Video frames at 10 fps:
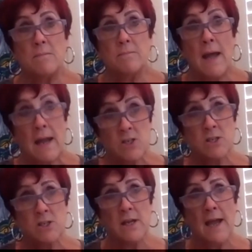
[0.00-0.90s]

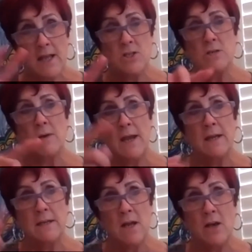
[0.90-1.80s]
actually, I had 2. I
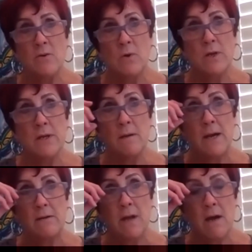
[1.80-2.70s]
had another one
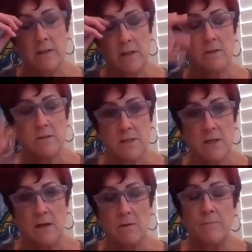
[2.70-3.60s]
about 9 years
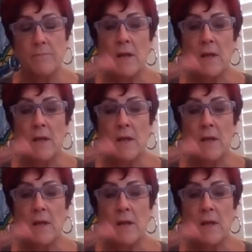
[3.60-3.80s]
ago.